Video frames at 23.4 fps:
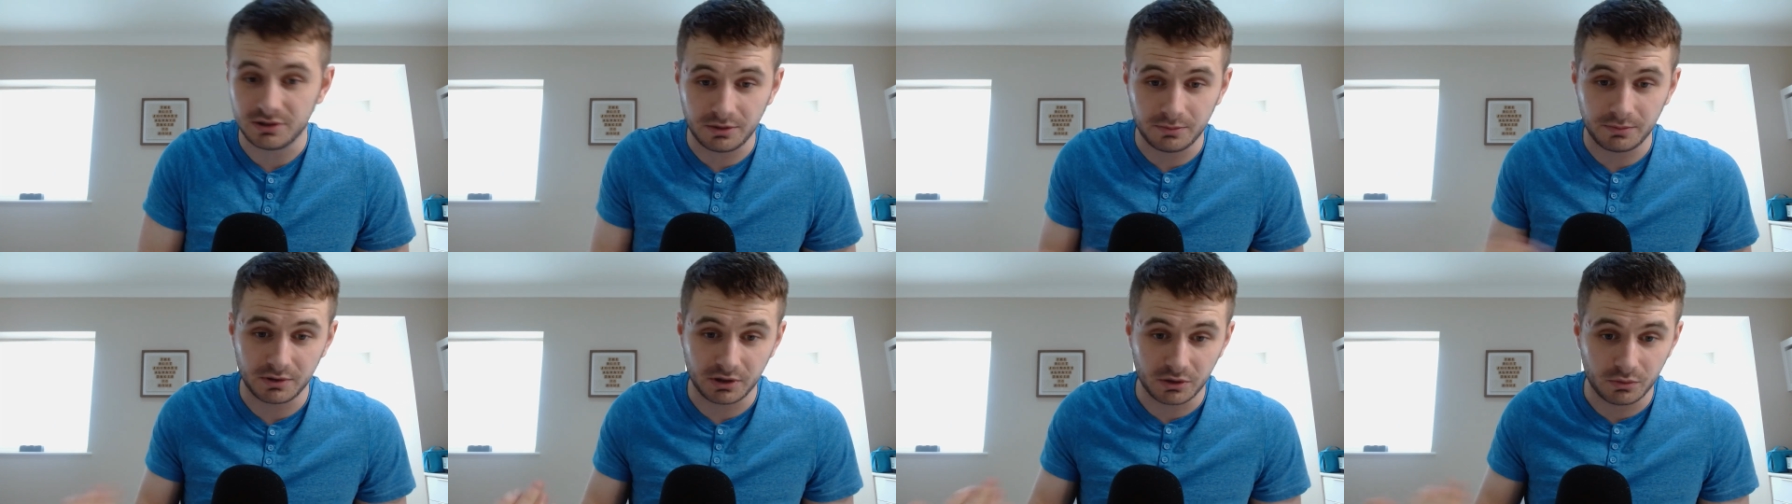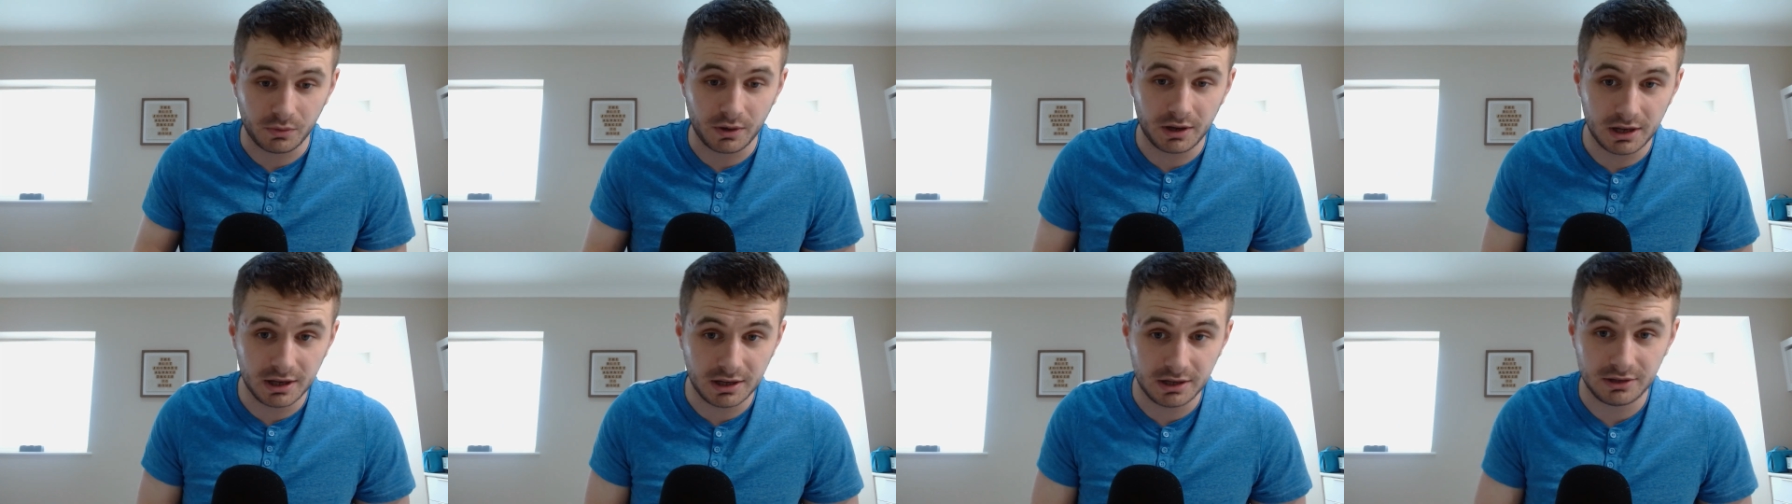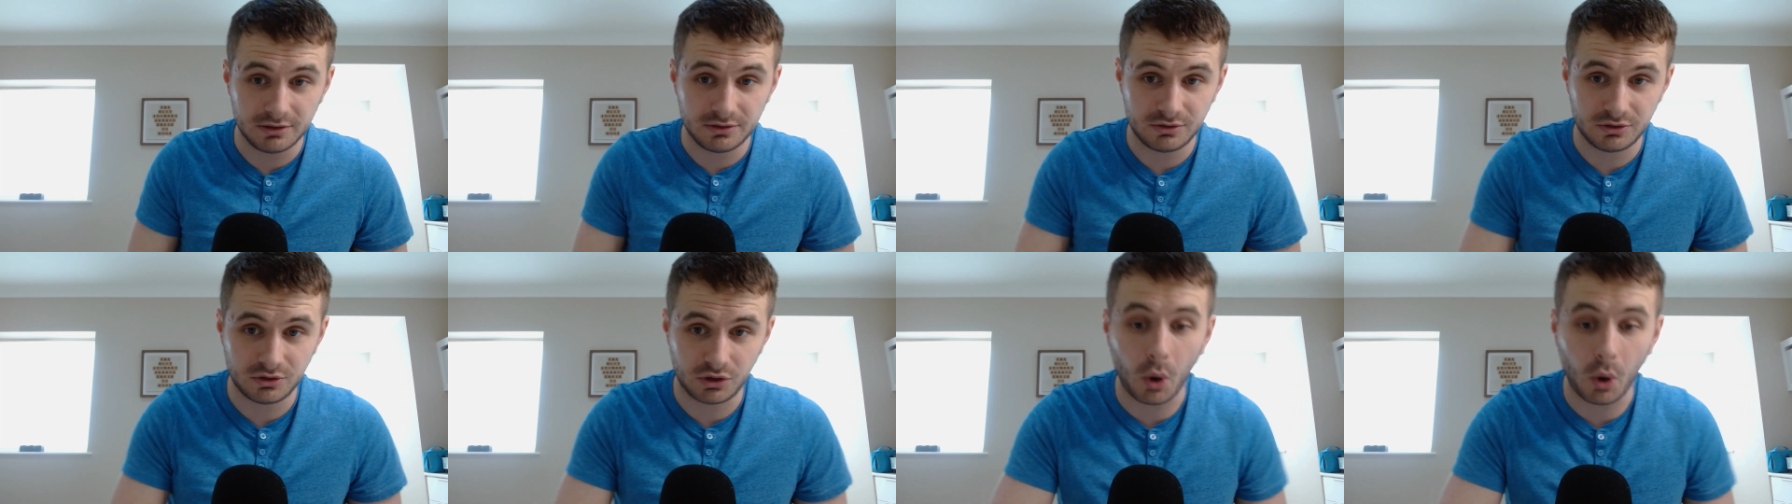something that we
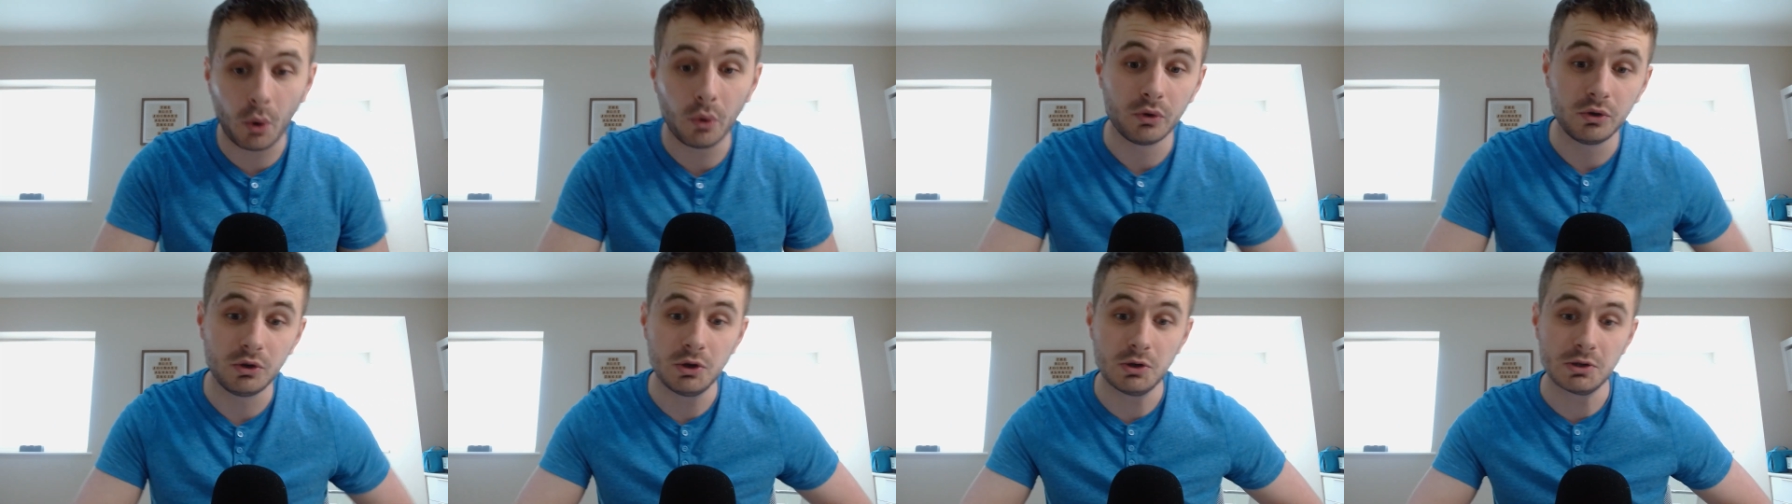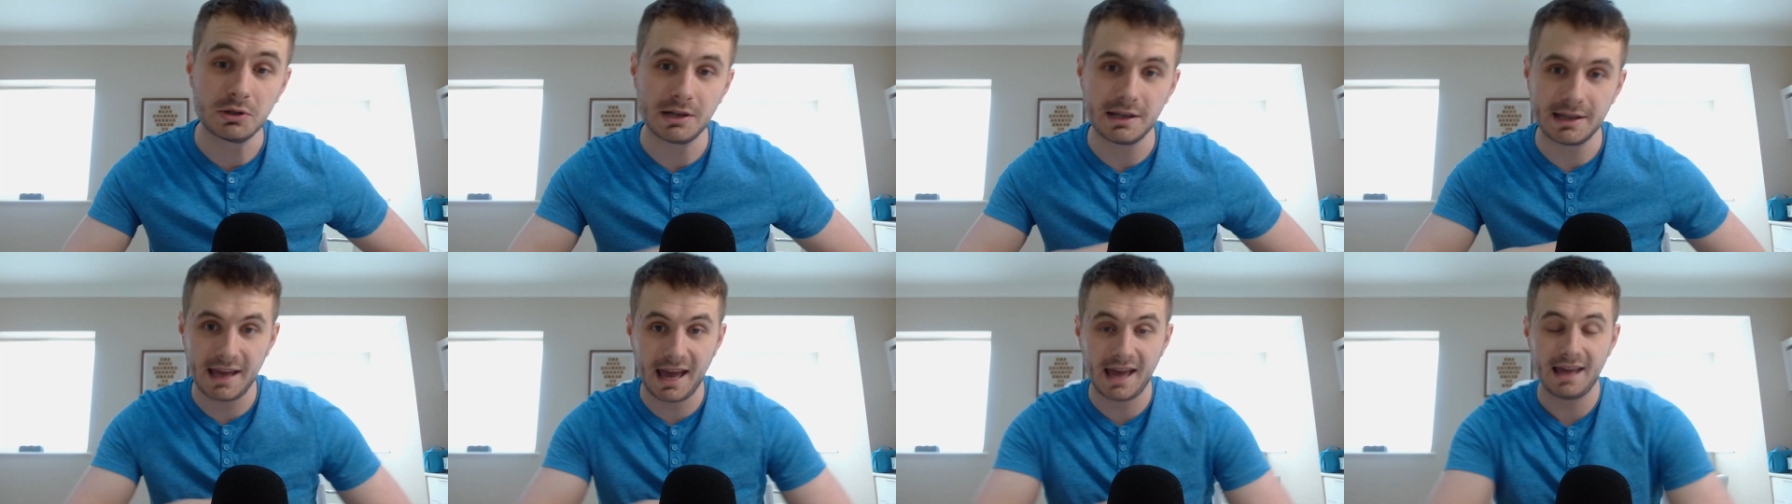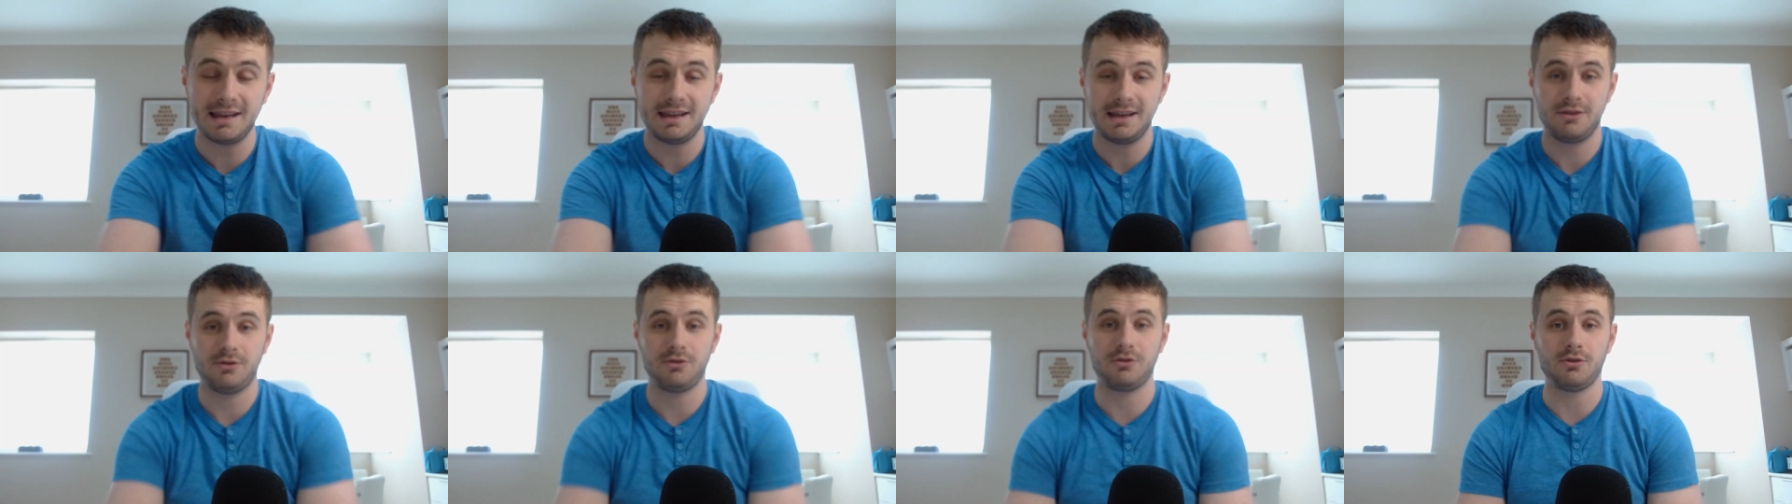don't usually get
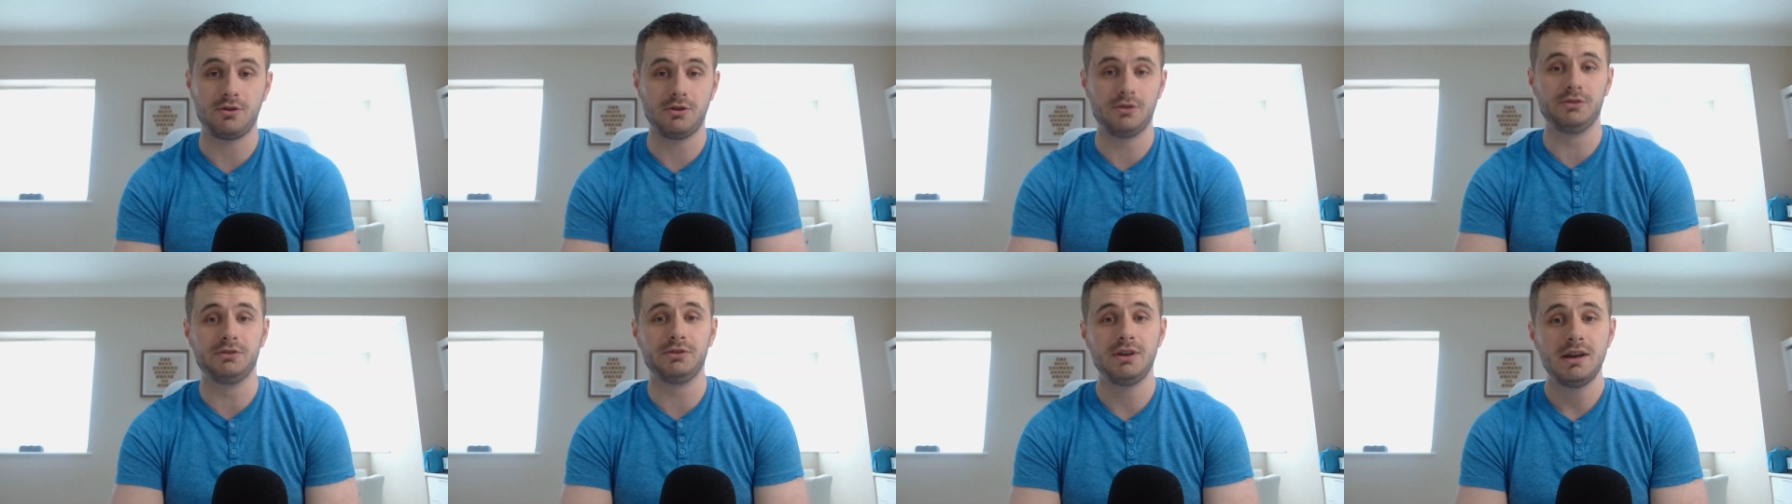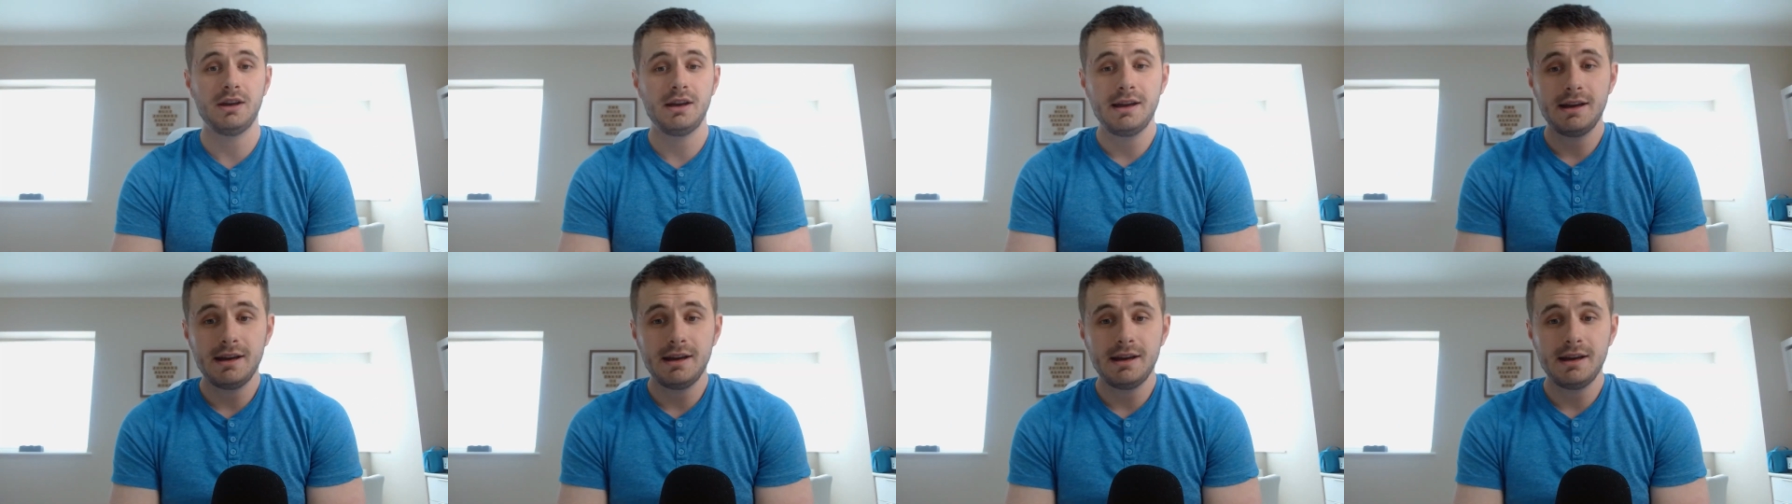here in Ireland.